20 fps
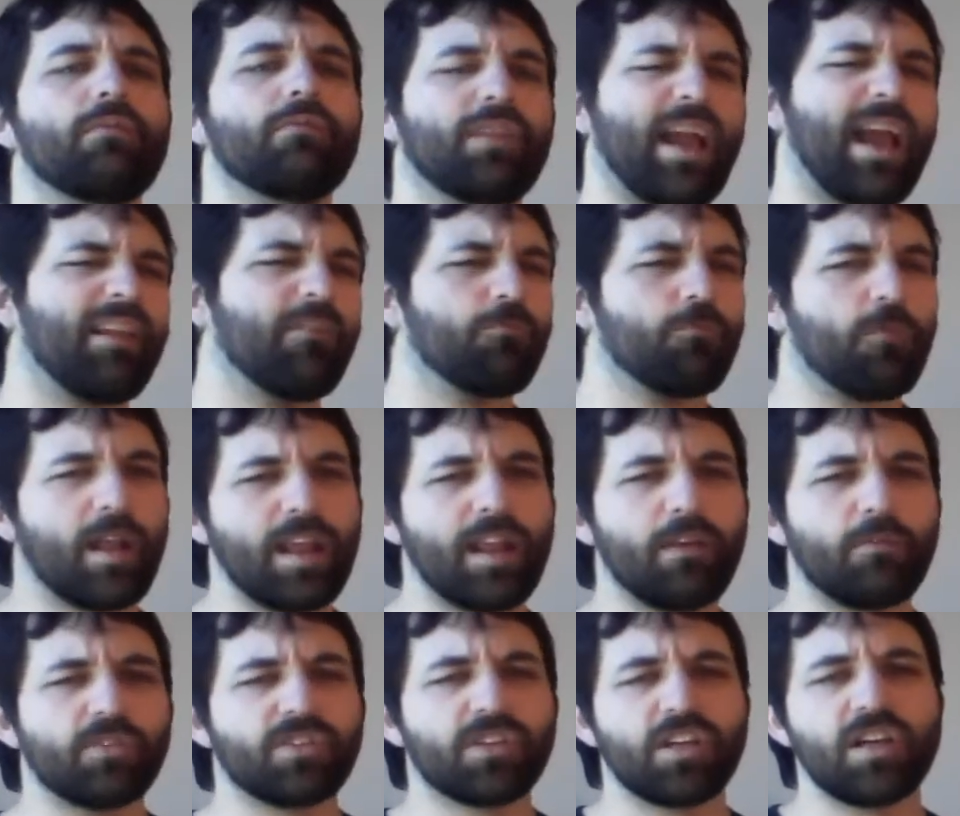kind of winning, it
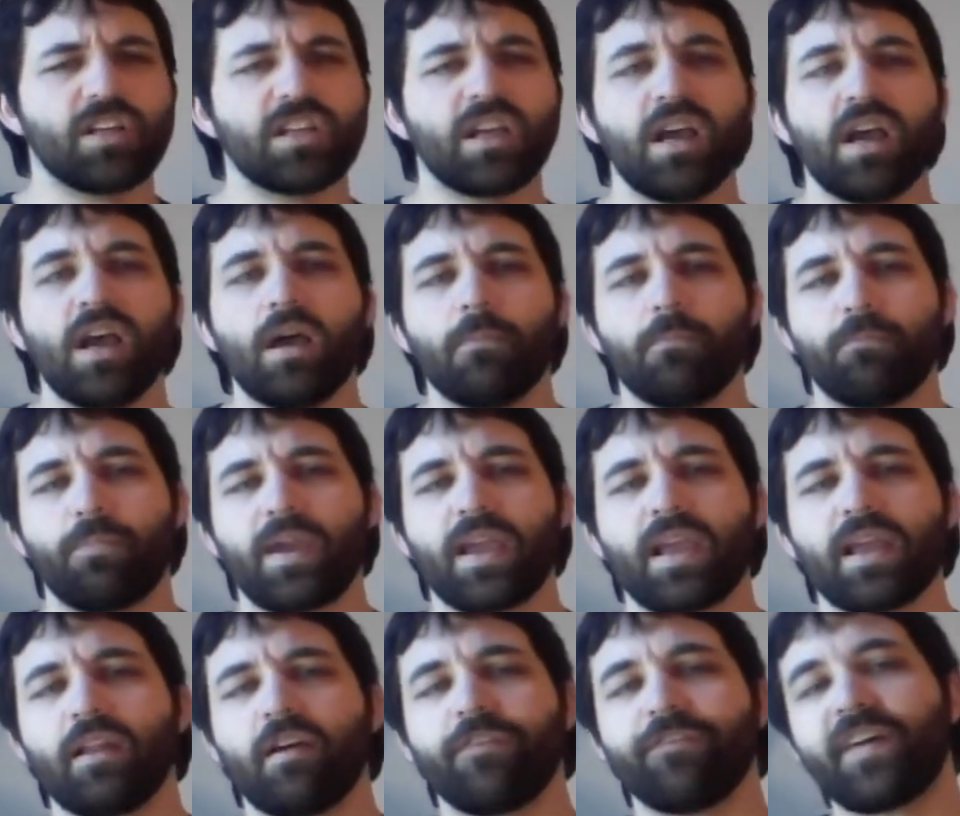was good.
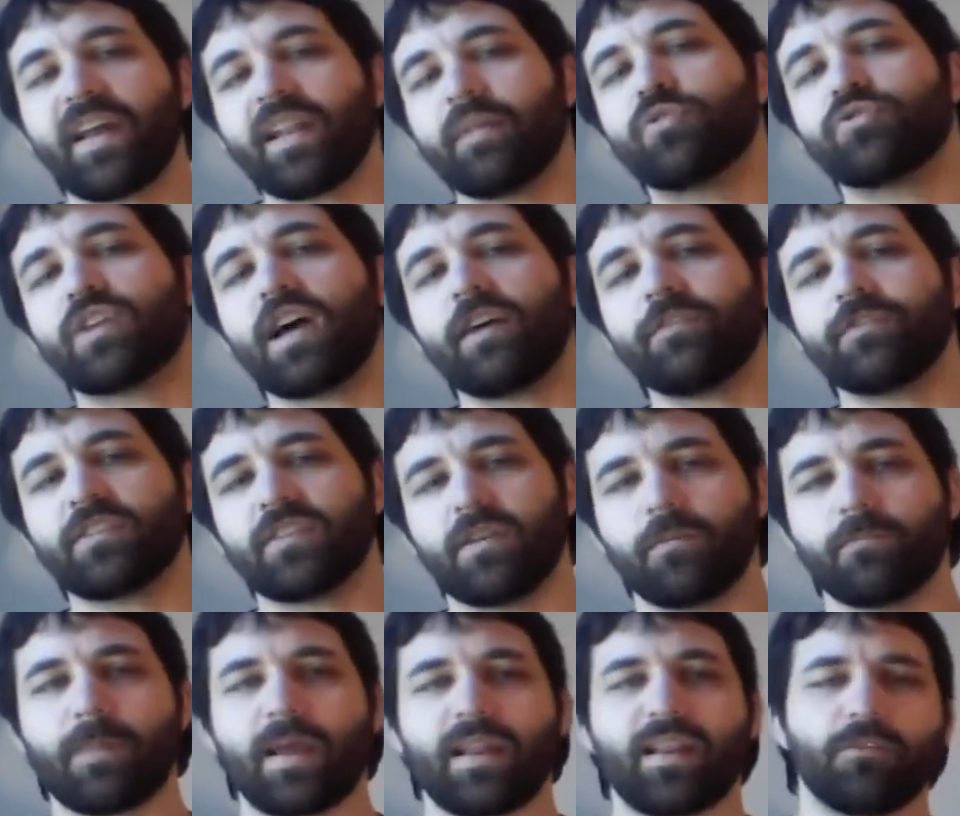Being a Phantom draft, it
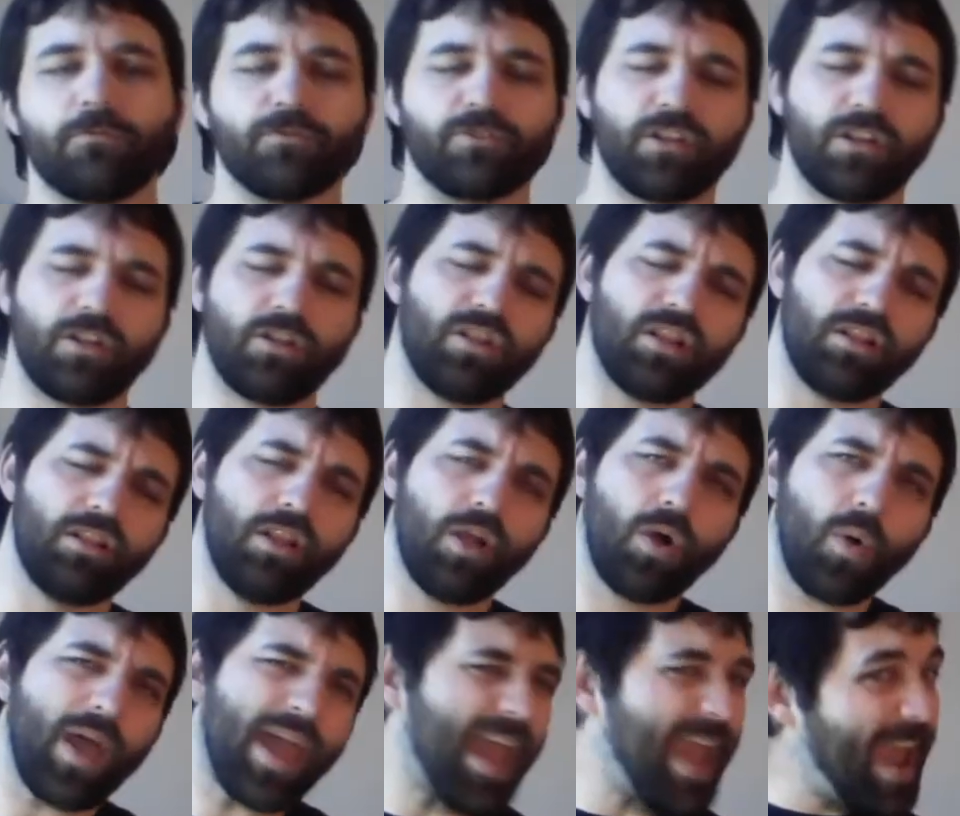meant that there was a
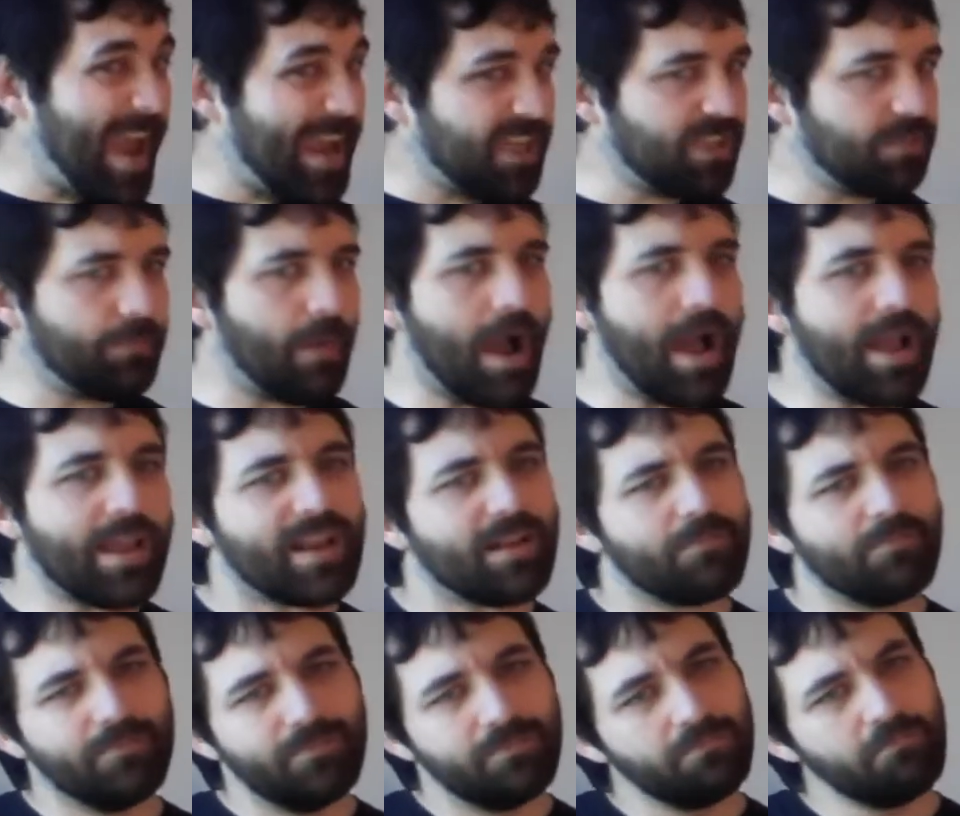low-ish buy-in.
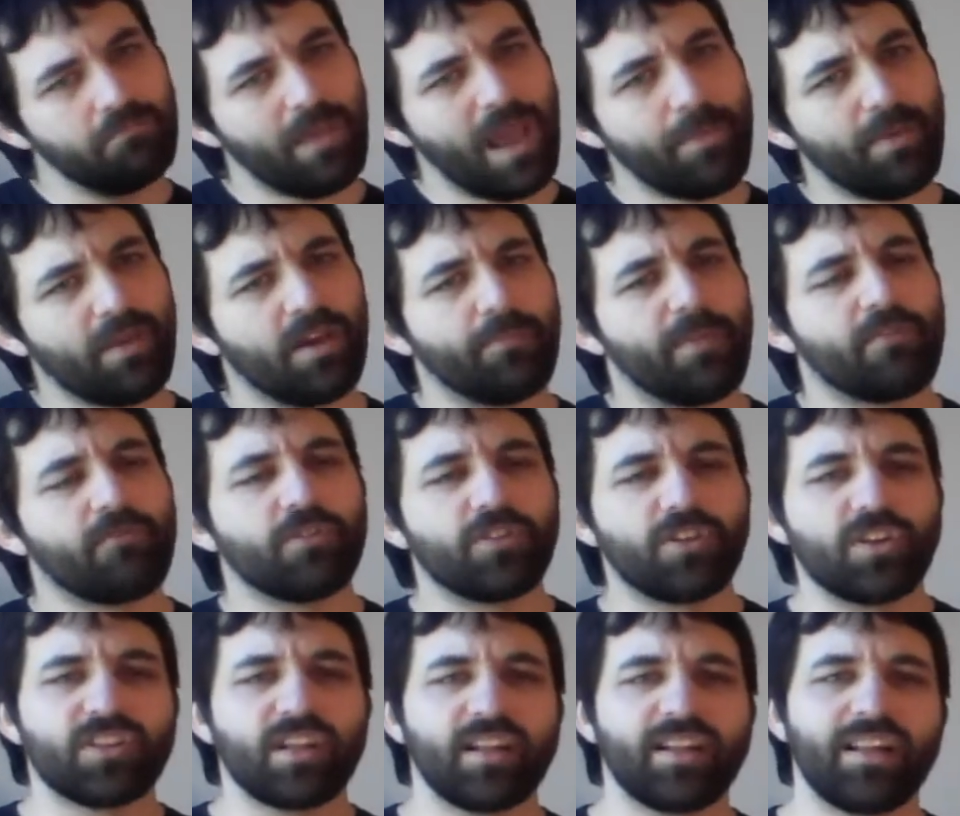Maybe could be
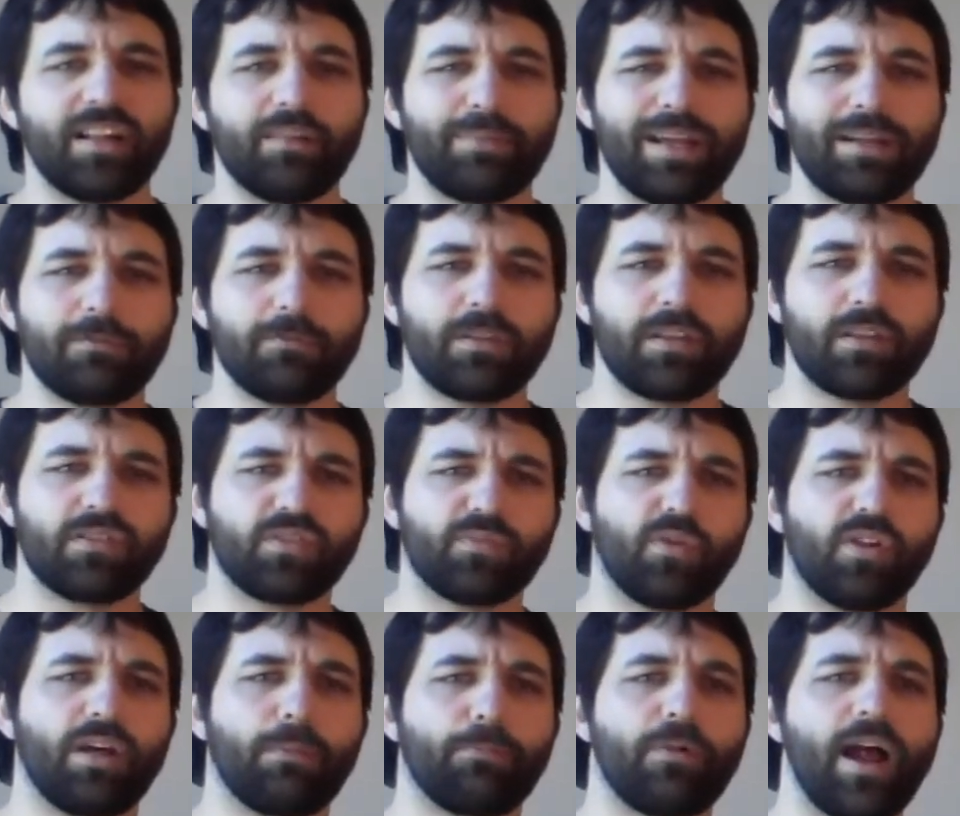reduced a little bit with the
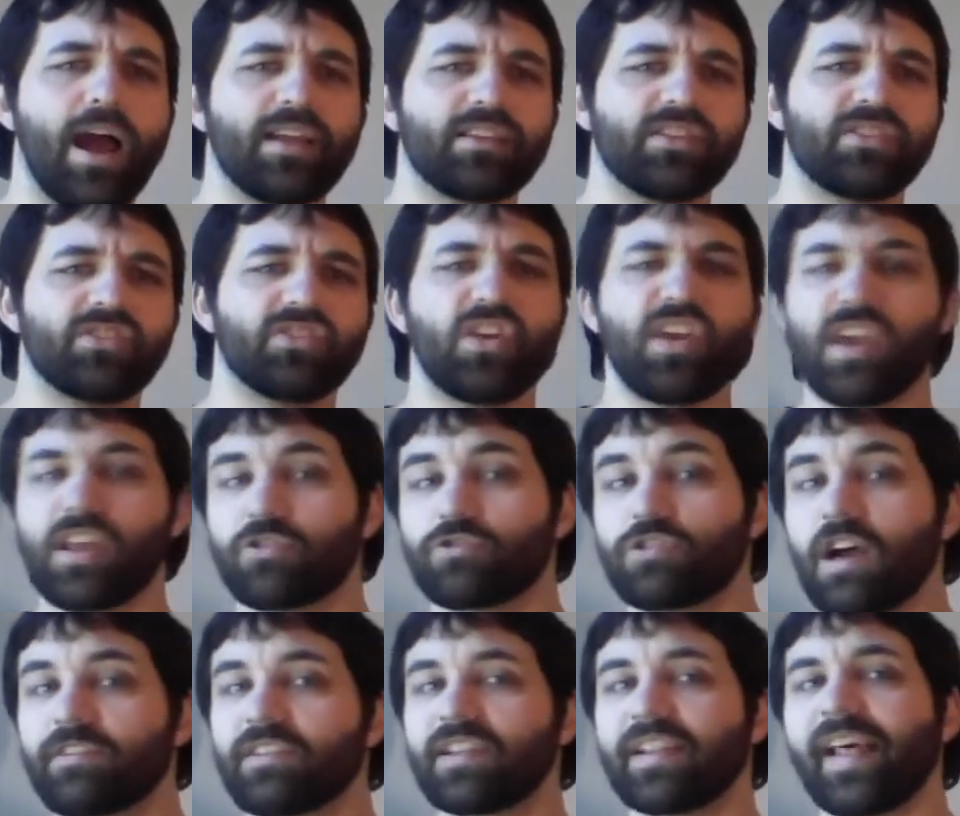smaller prizes, so you can
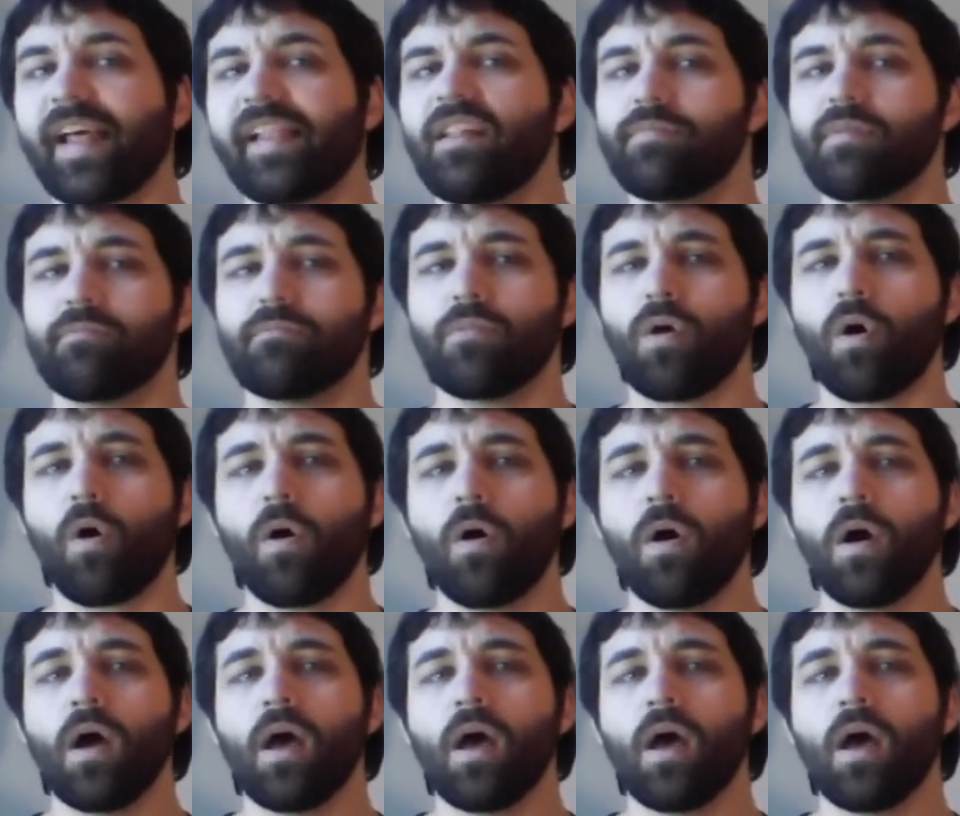draft that a little bit more.